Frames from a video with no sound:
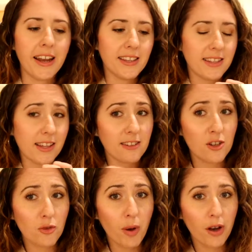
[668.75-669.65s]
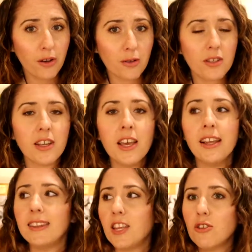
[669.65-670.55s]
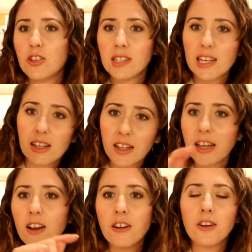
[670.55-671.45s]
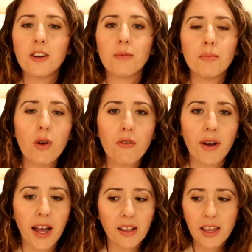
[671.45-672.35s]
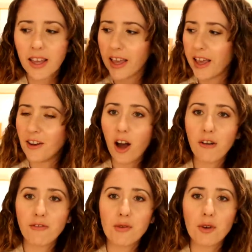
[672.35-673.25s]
and it says new post. Then you just click on her profile and off you